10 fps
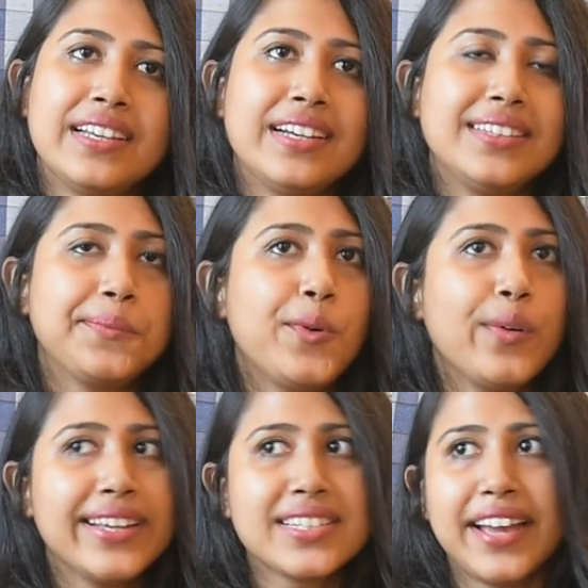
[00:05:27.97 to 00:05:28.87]
The
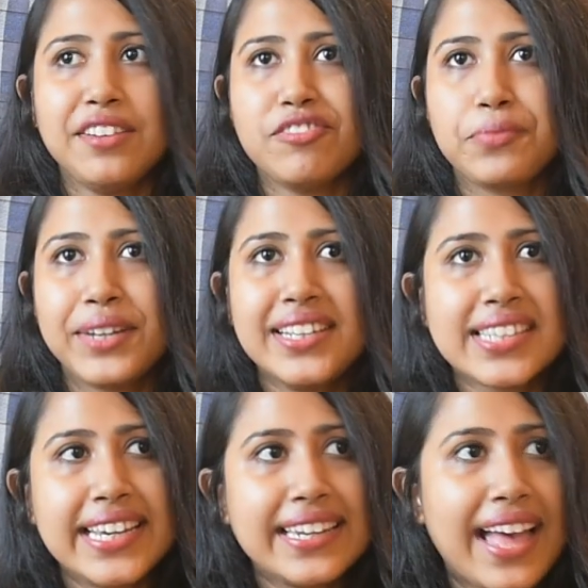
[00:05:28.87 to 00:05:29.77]
poet kind of brings
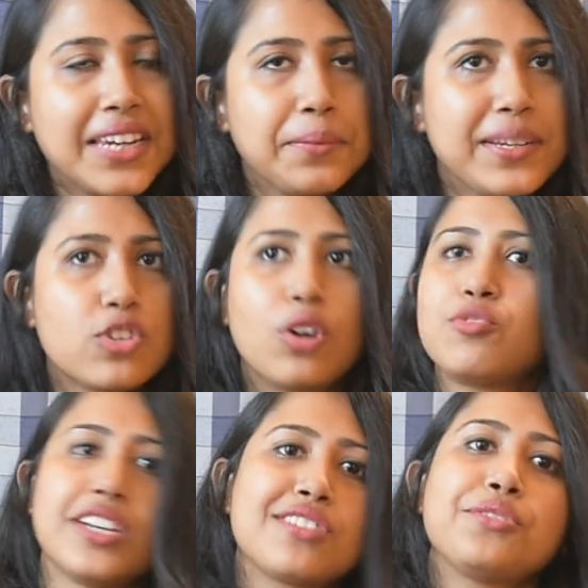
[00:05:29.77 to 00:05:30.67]
inanimate
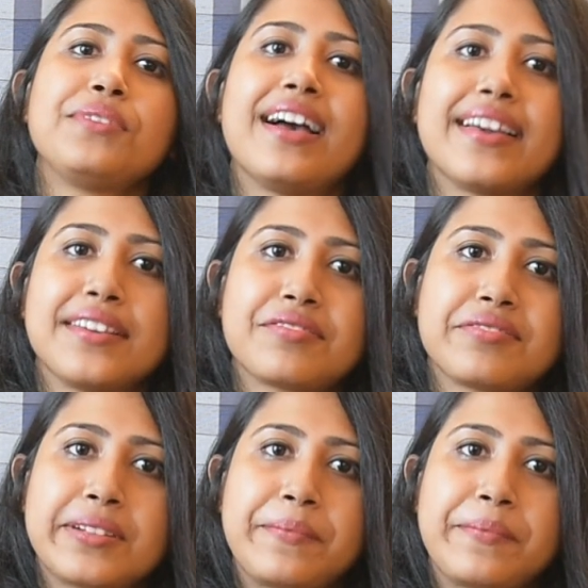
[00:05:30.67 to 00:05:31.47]
objects to life.